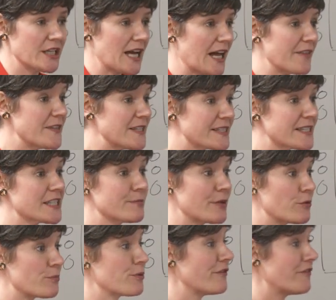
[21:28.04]
Uh, this is
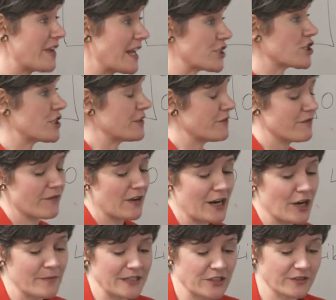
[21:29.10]
about prevention of
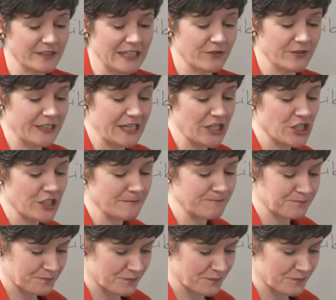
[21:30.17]
environmental degradation.